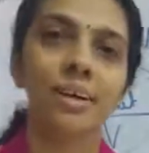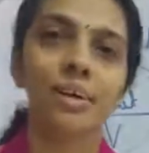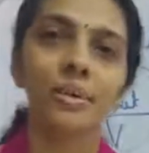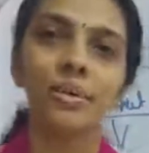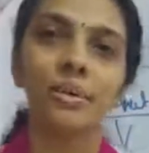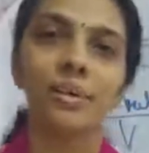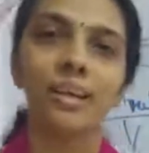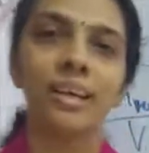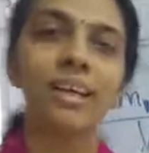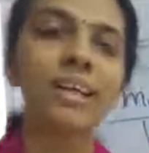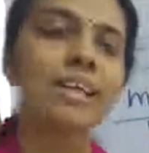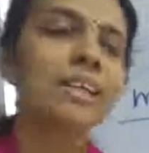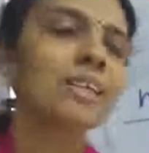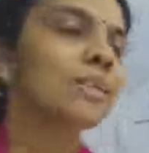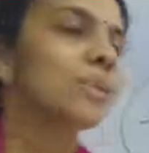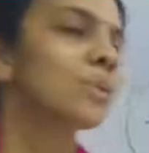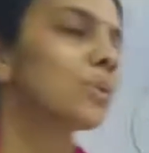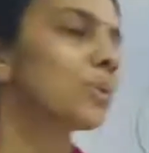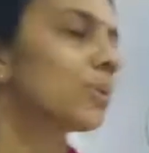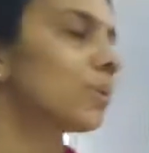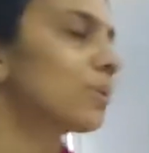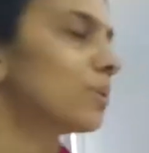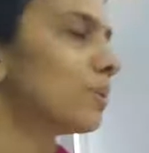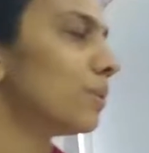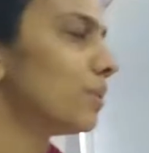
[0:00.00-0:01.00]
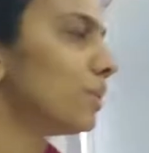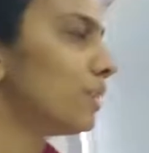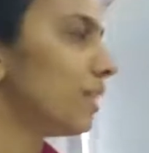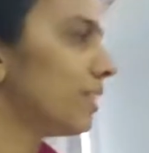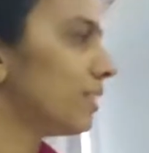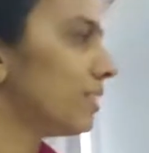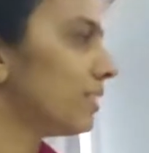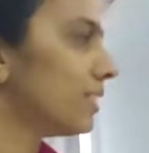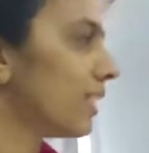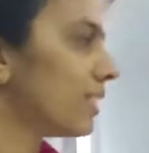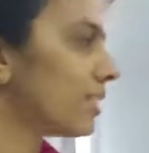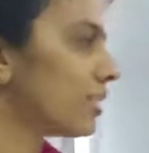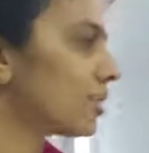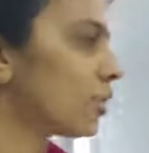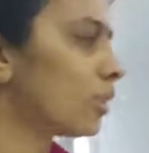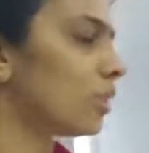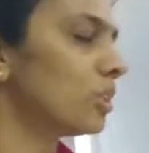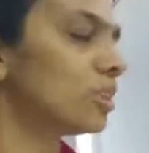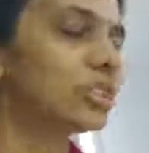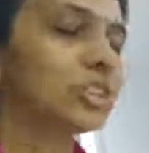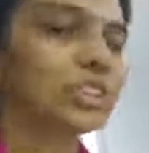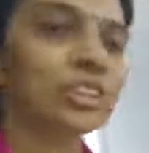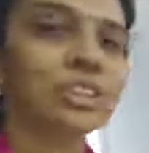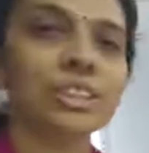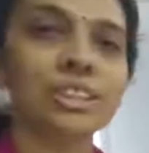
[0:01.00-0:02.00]
Okay, so that's all
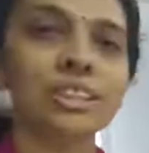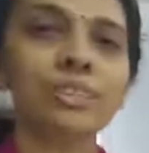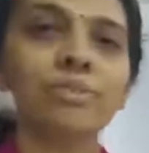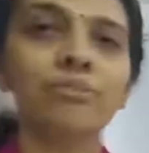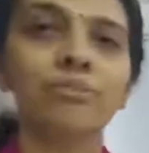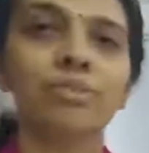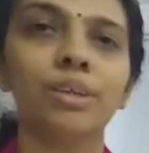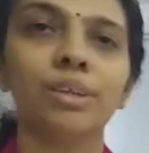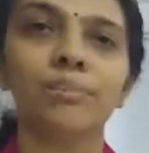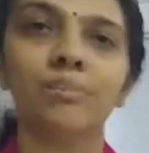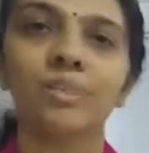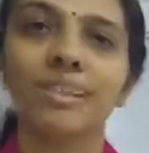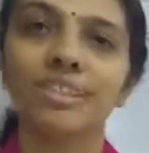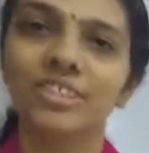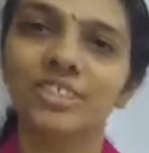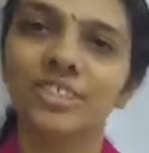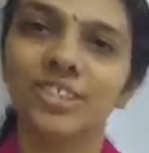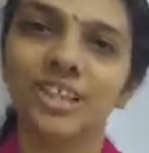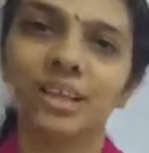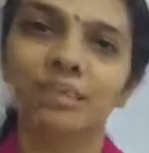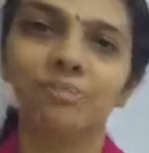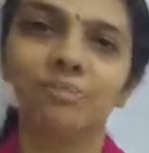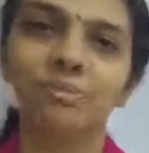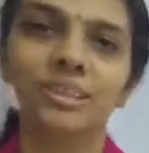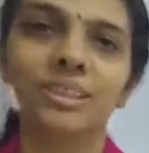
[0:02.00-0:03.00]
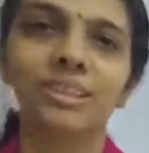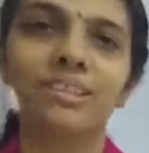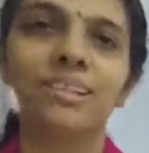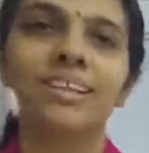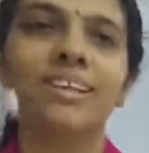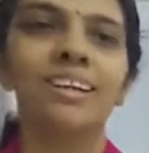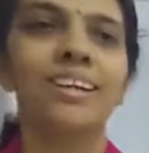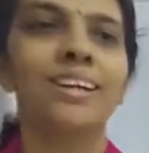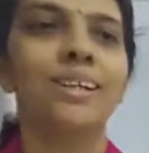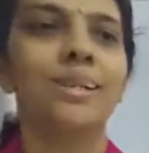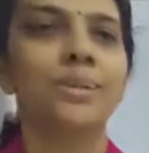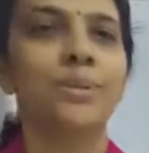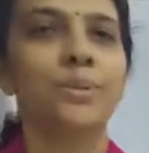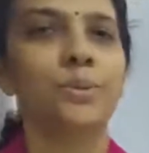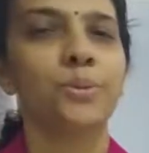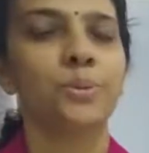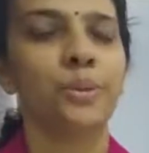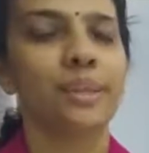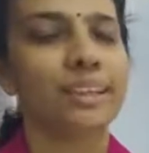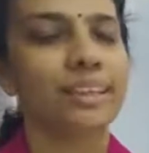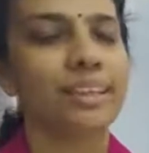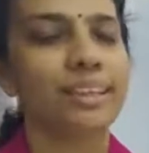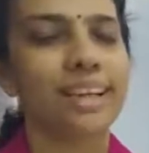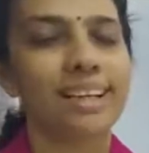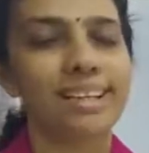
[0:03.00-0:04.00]
children from this chapter. So
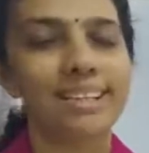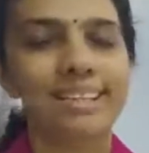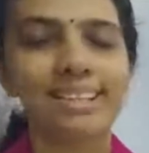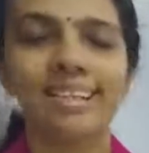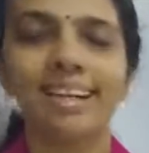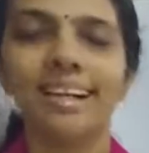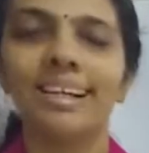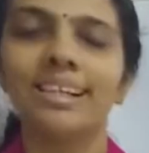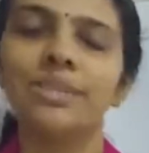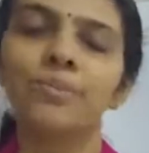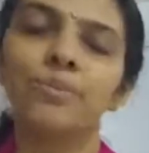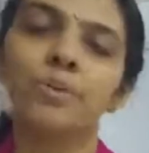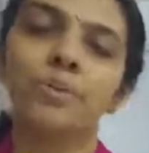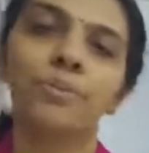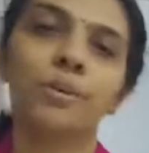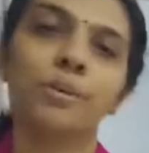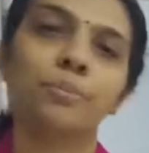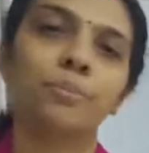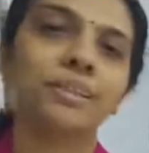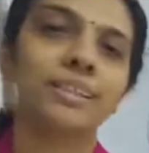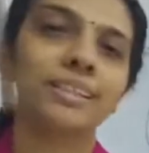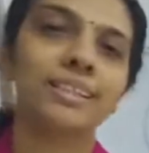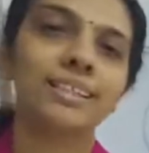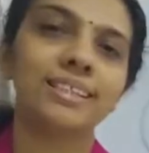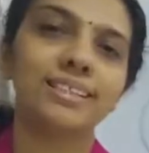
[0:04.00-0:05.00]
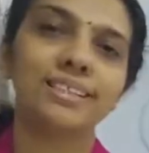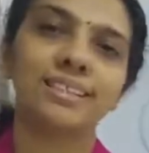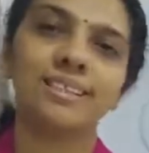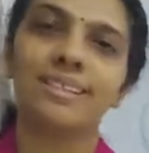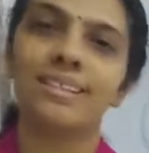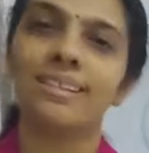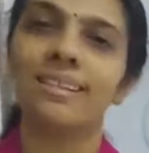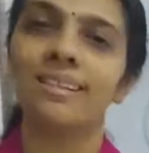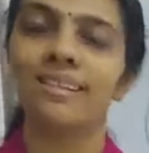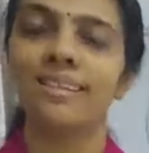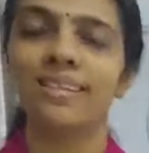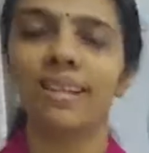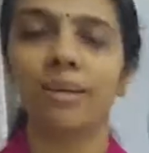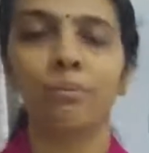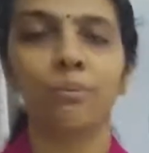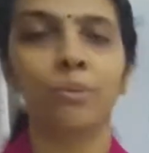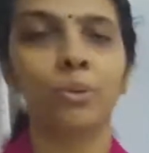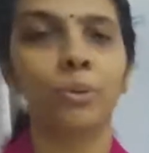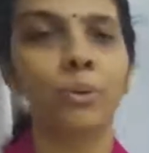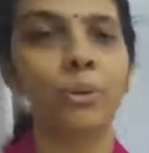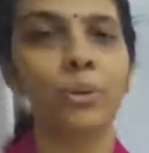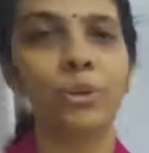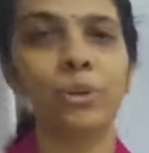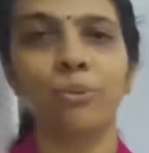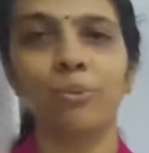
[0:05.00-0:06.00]
in next class we will be discussing some
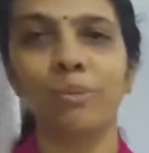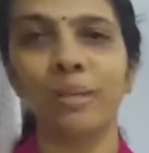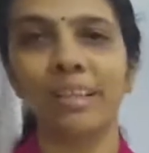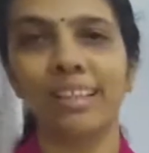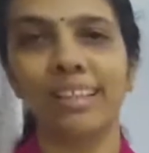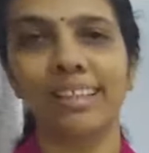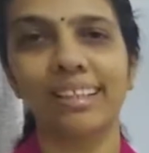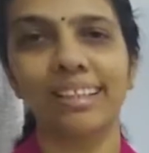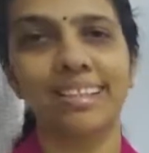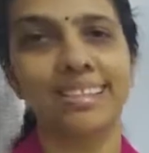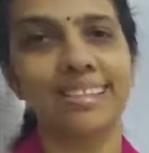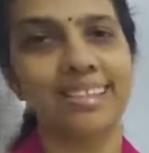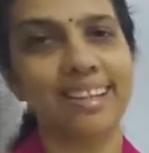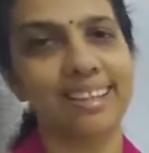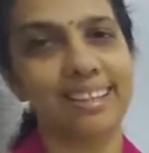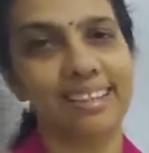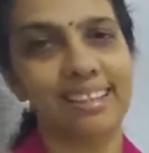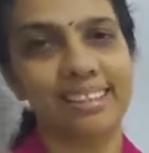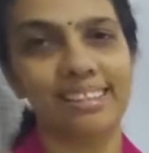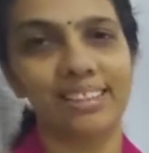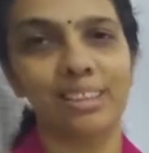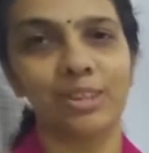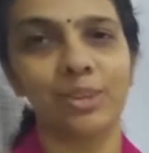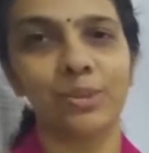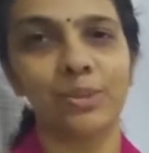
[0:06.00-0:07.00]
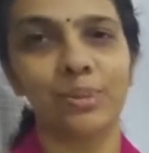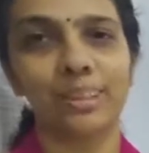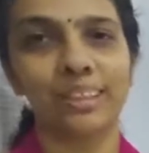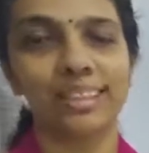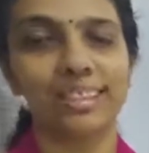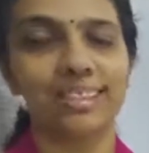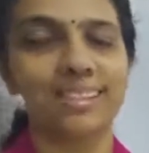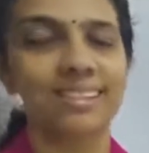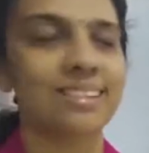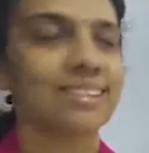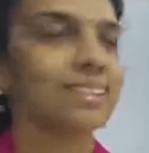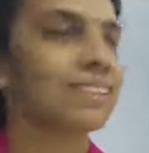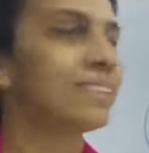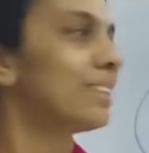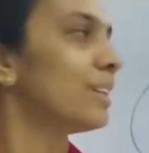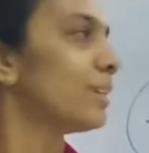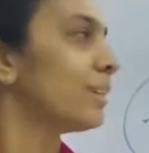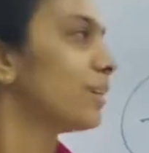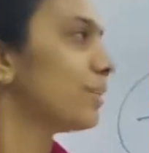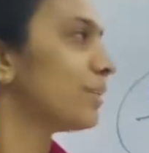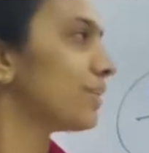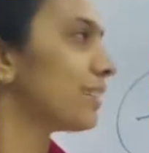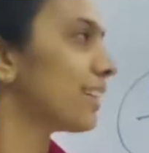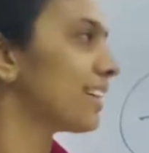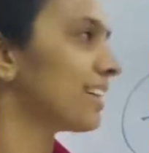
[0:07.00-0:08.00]
more numericals related to this.
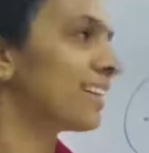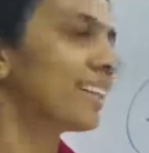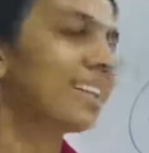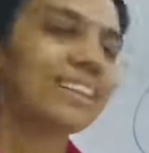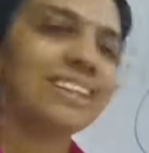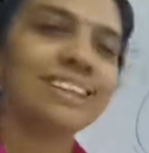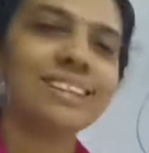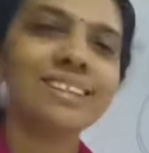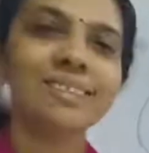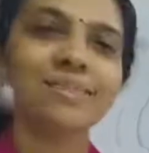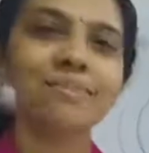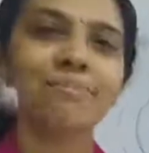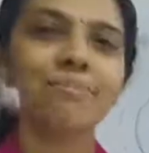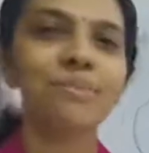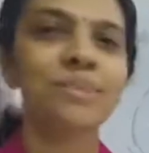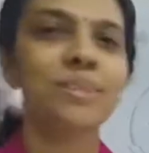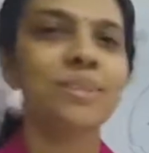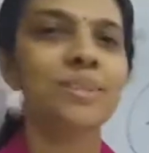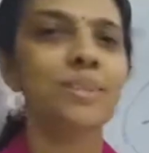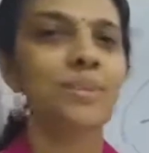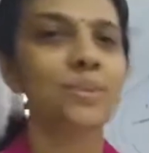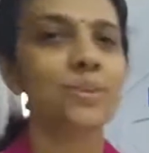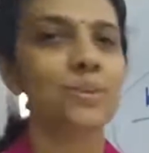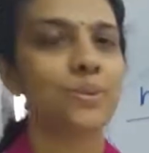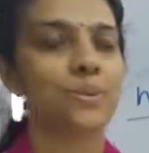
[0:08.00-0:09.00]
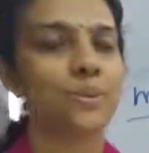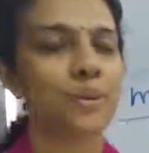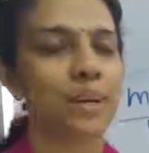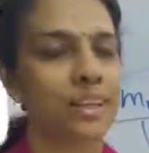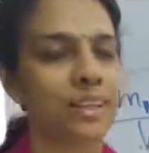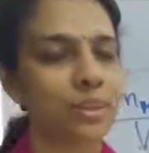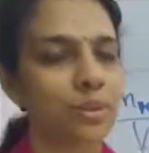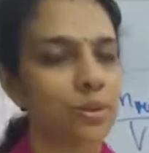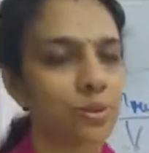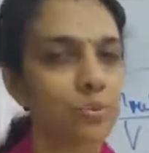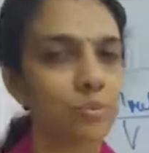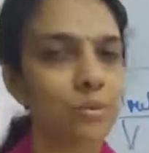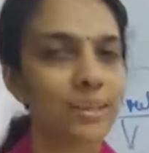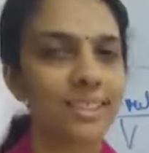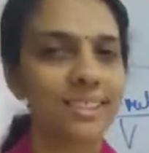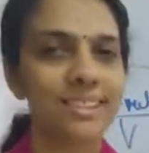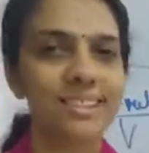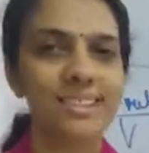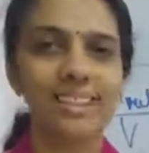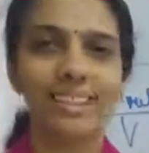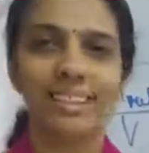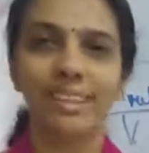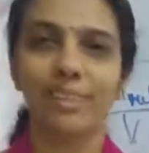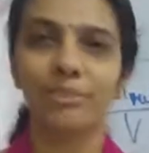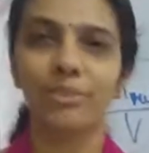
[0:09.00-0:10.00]
Okay, clear? So I hope it
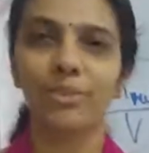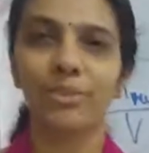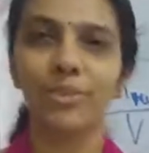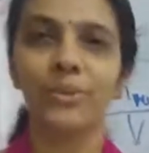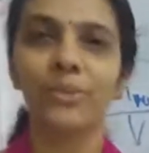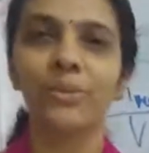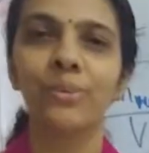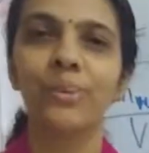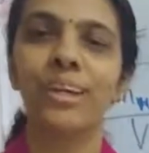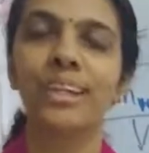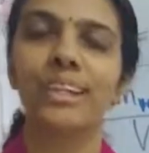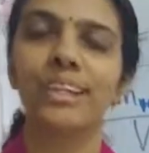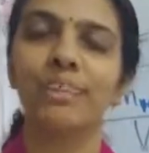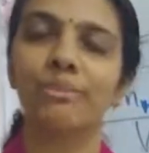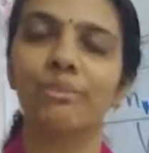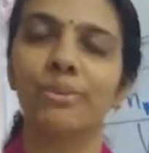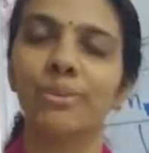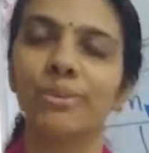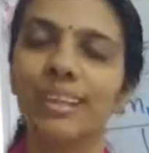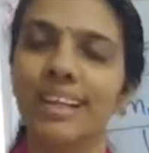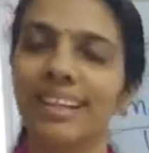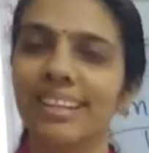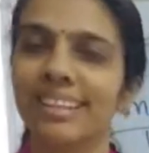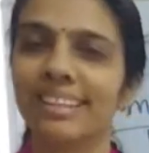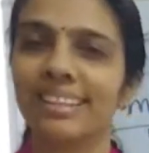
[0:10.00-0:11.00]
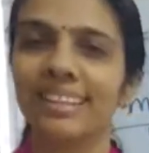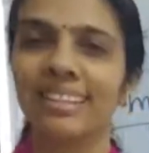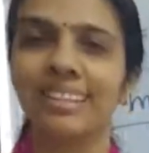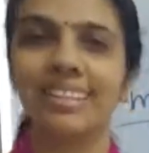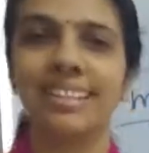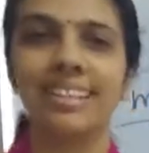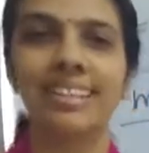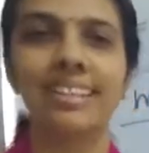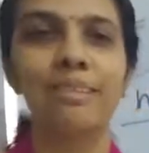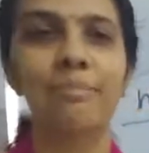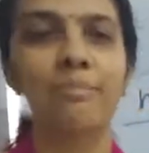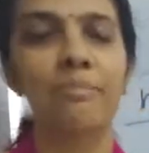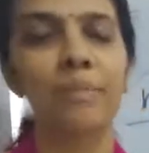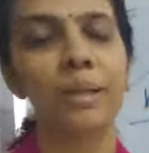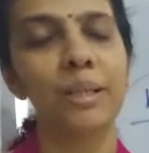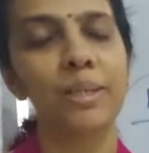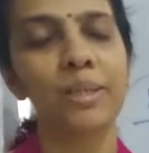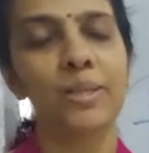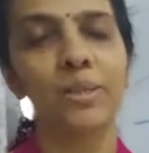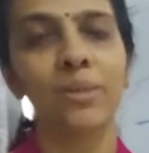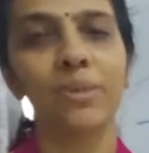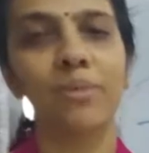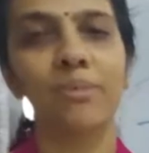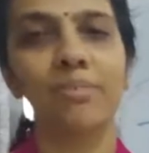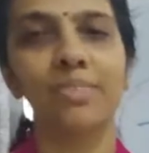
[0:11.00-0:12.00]
is clear for you, and if you like the channel,
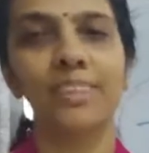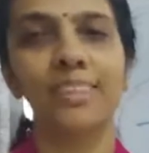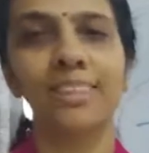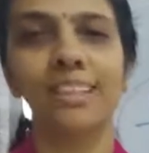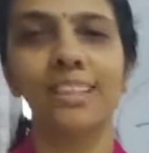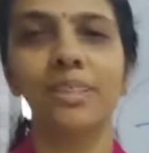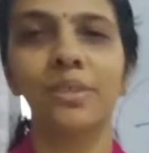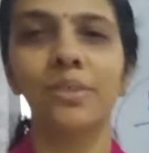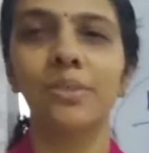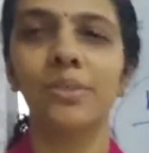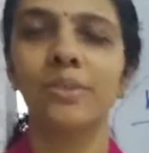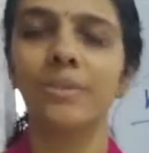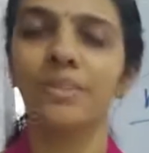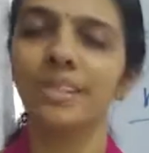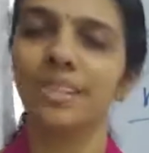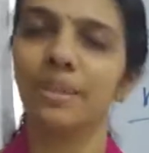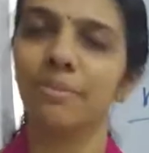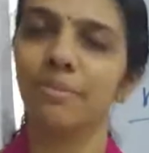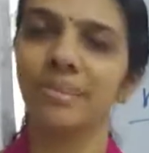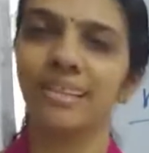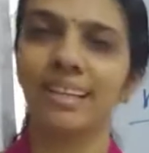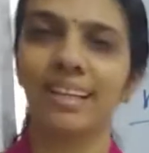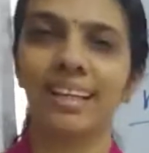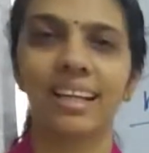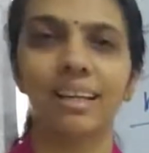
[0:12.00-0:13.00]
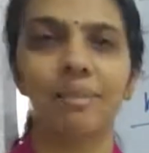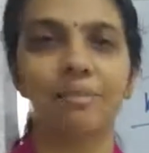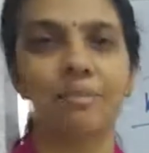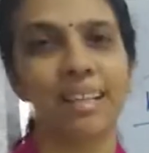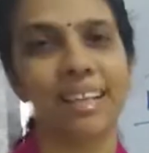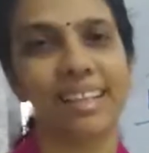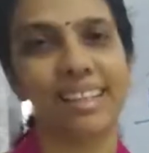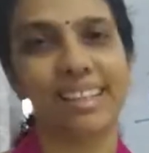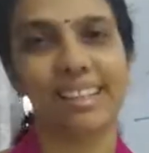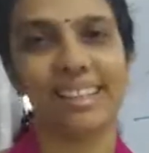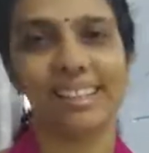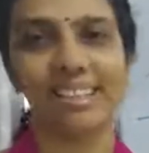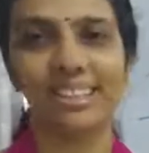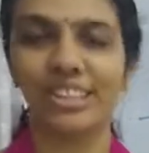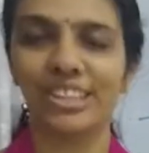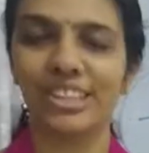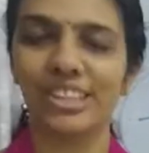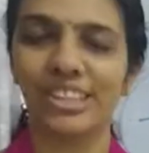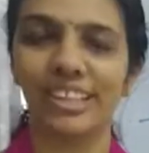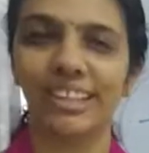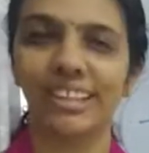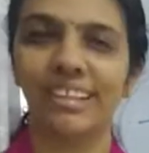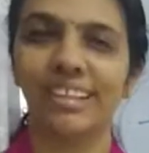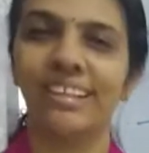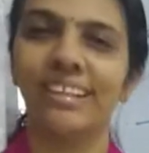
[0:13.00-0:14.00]
please don't forget to subscribe, like and
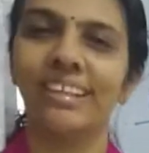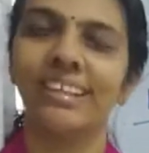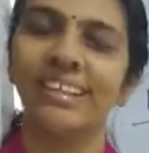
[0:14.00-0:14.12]
share.